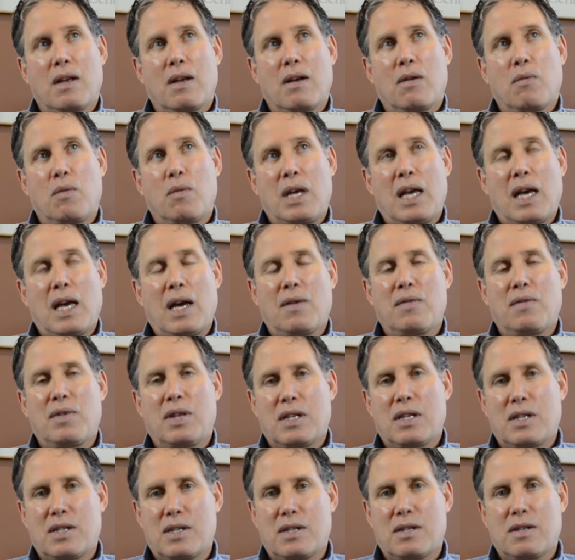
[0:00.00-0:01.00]
we have
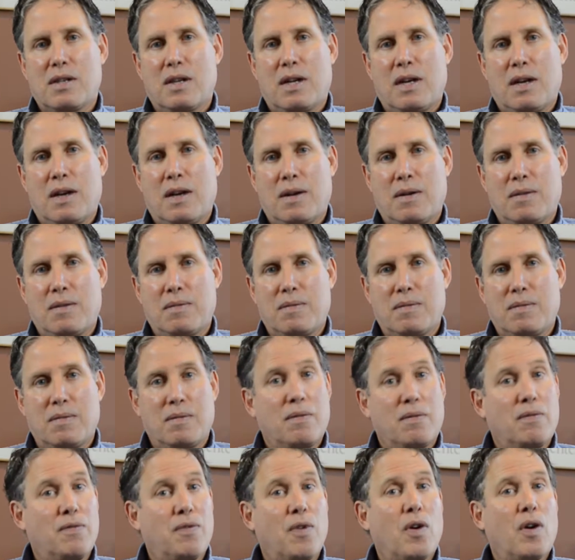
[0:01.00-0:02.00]
this
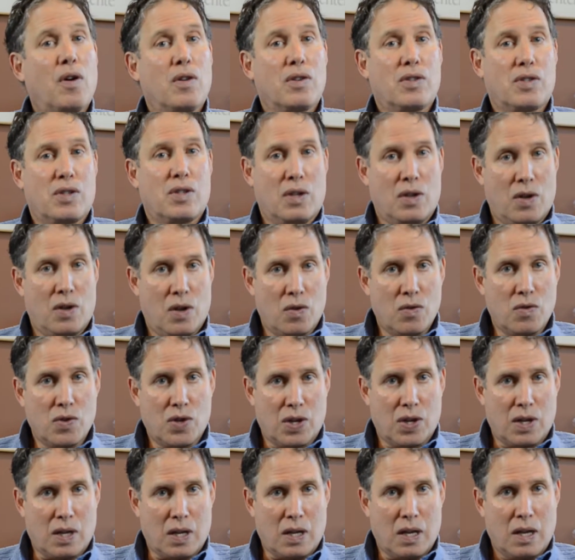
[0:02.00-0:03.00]
false
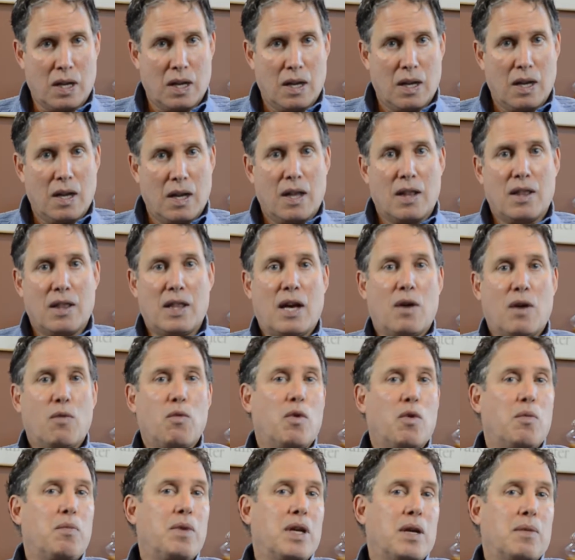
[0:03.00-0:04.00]
notion that
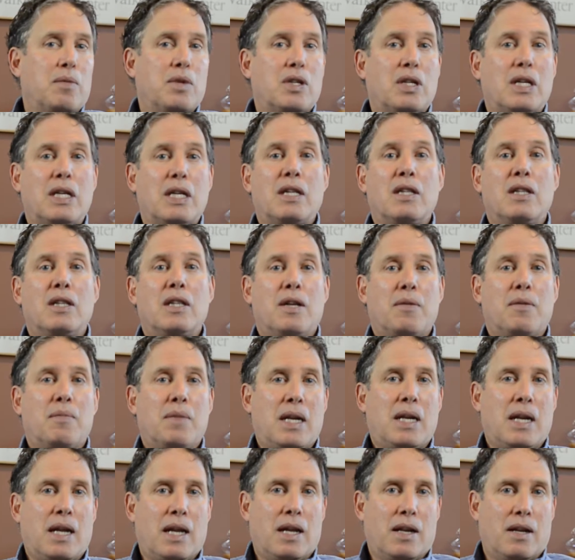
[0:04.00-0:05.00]
we'll be able to
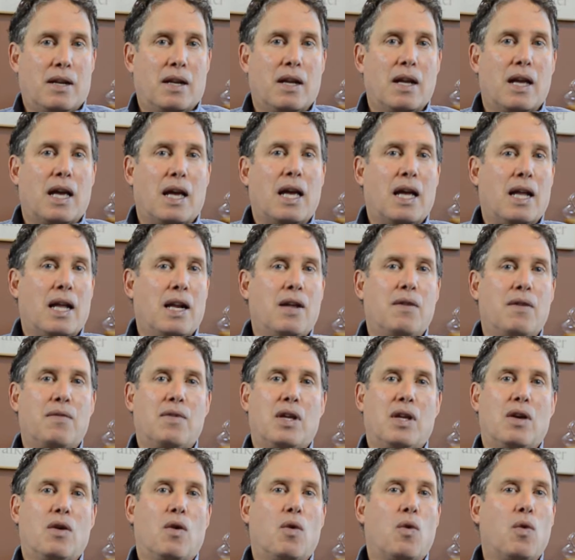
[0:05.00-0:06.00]
eliminate any of
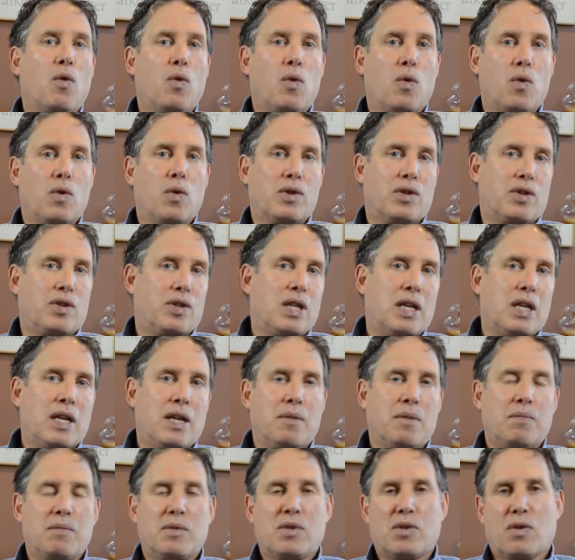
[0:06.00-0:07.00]
the old
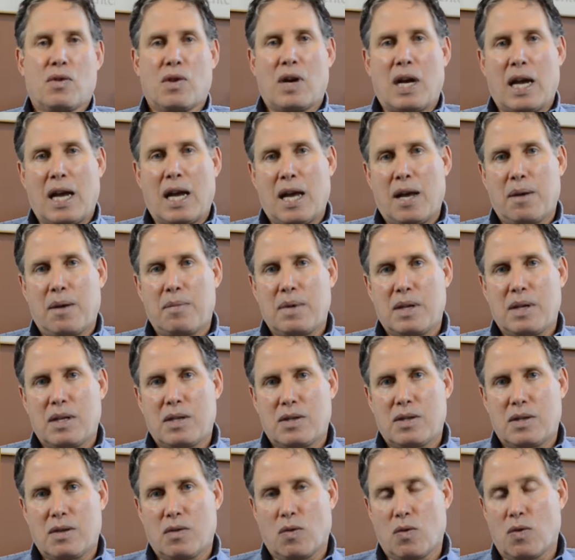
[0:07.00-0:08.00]
themes or
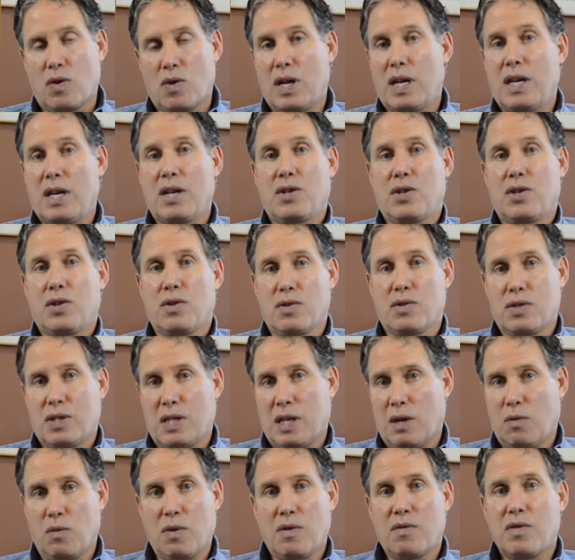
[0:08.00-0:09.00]
habits or issues
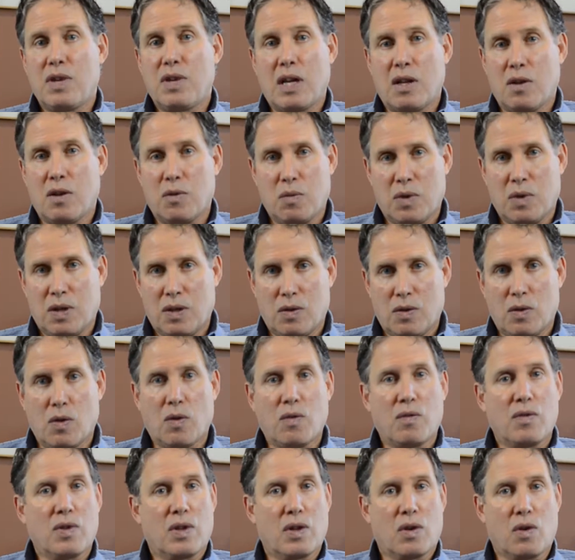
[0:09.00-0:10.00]
that we've dealt with
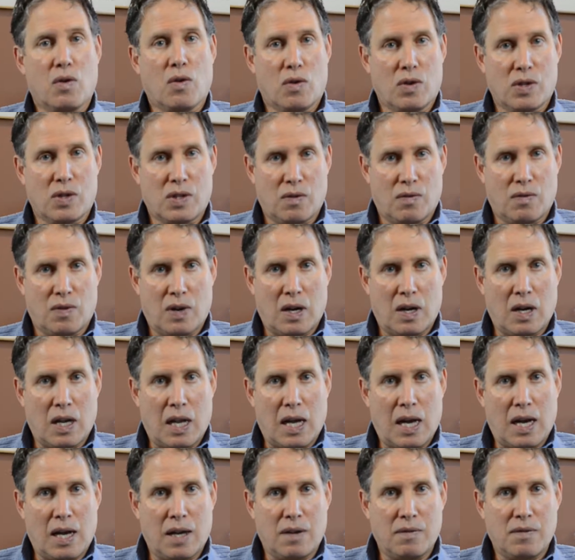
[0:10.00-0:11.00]
over the course of our
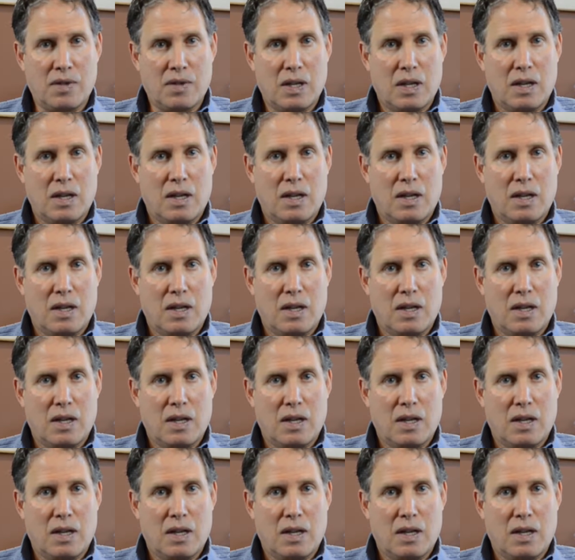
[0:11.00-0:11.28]
lives.